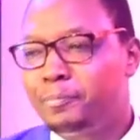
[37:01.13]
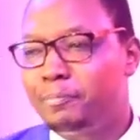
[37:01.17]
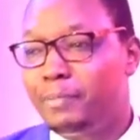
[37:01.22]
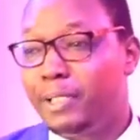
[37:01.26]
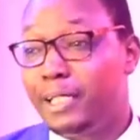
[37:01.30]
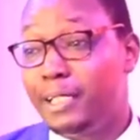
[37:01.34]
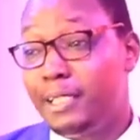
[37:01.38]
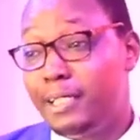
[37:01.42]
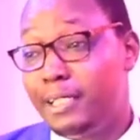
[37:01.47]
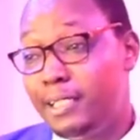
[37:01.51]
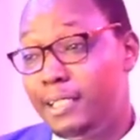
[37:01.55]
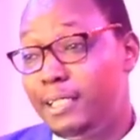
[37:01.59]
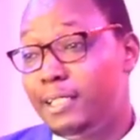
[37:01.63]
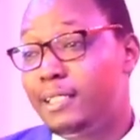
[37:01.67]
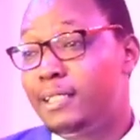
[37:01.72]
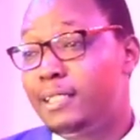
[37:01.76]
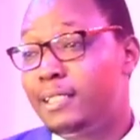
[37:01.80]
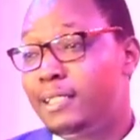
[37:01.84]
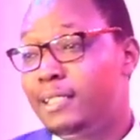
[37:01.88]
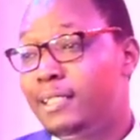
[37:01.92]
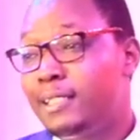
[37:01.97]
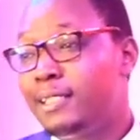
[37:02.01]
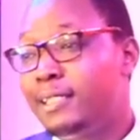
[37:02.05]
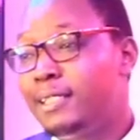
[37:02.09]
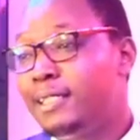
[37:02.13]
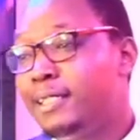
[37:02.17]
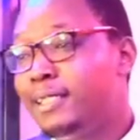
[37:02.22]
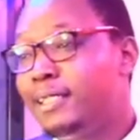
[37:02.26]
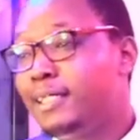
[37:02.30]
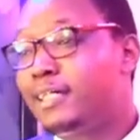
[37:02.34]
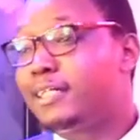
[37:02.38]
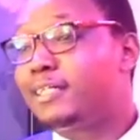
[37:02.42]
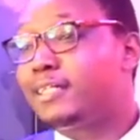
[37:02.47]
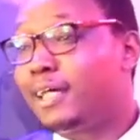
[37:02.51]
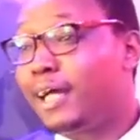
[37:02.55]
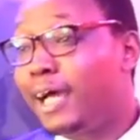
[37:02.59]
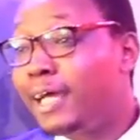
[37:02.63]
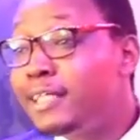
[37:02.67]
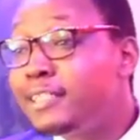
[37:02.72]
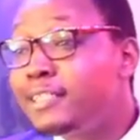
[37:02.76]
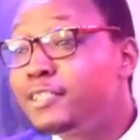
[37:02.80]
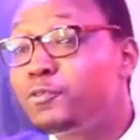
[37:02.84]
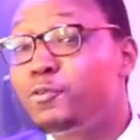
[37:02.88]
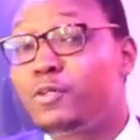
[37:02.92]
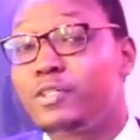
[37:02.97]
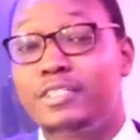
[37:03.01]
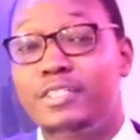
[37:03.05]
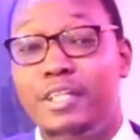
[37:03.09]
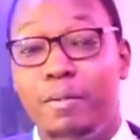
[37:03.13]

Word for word: But indeed, Christ was